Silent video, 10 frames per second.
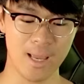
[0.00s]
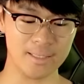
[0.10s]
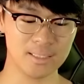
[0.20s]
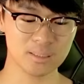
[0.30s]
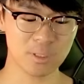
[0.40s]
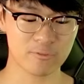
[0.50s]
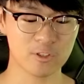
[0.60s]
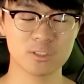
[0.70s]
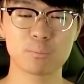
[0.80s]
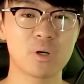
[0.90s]
and this is my
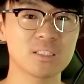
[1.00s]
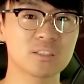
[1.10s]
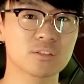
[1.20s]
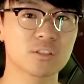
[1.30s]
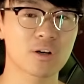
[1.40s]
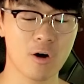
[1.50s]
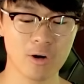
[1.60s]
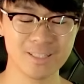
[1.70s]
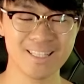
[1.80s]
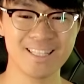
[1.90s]
first impressions look on